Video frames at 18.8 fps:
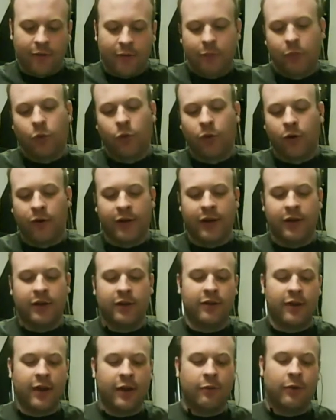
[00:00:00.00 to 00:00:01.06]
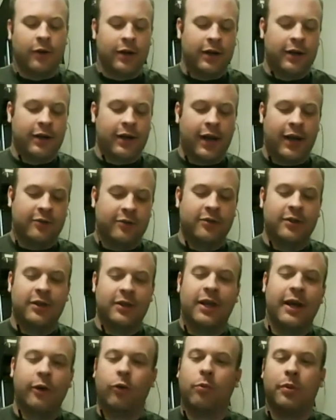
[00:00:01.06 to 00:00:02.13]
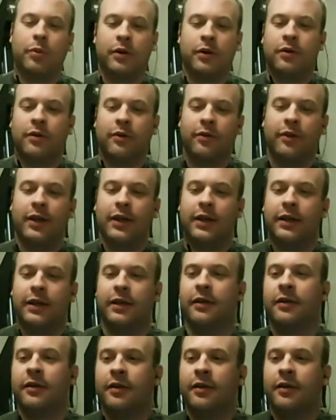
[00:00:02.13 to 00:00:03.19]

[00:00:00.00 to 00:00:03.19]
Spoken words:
more than they want to actually help the